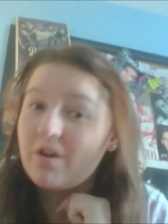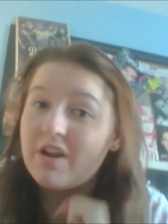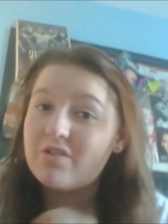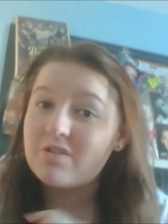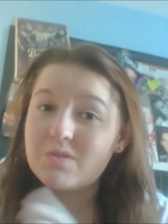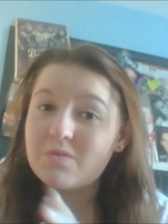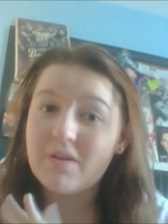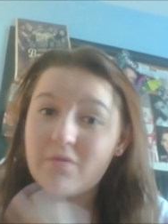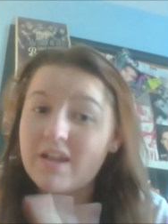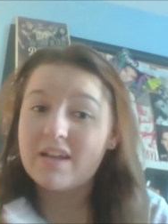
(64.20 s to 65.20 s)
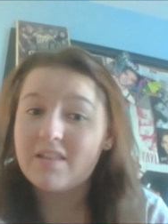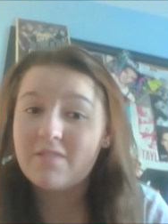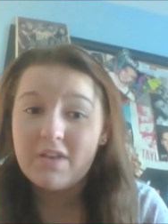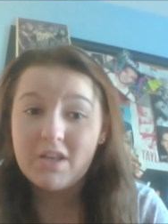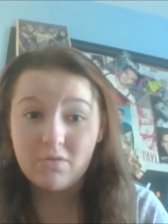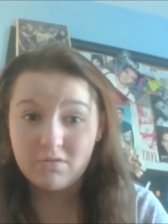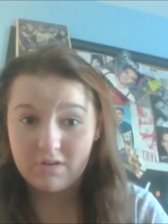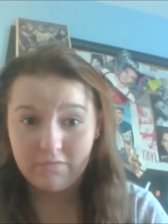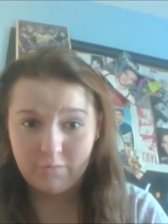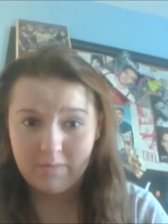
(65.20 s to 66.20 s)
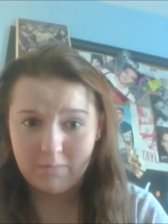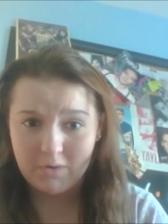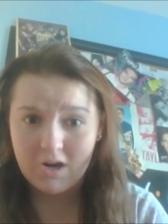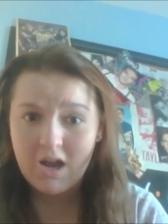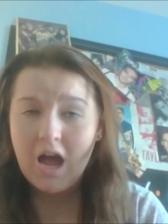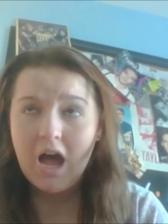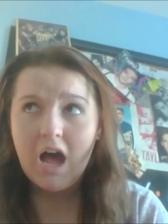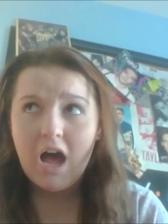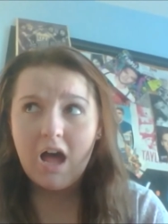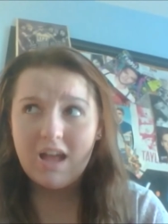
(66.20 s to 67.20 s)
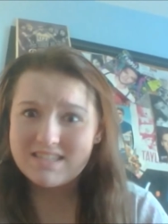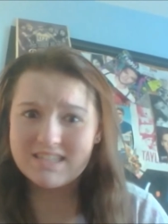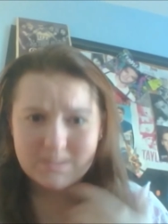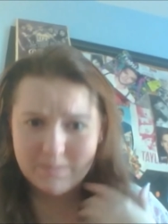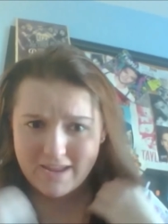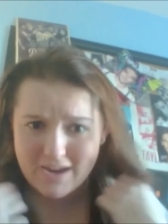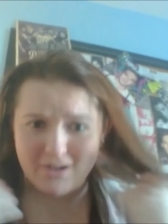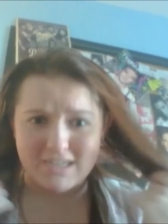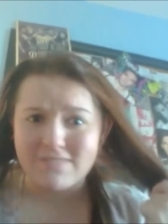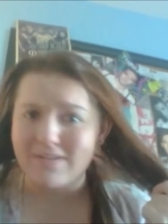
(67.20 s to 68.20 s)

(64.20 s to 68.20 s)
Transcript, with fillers: ready or else i will never get into the video and you'll never remember. And since my hair is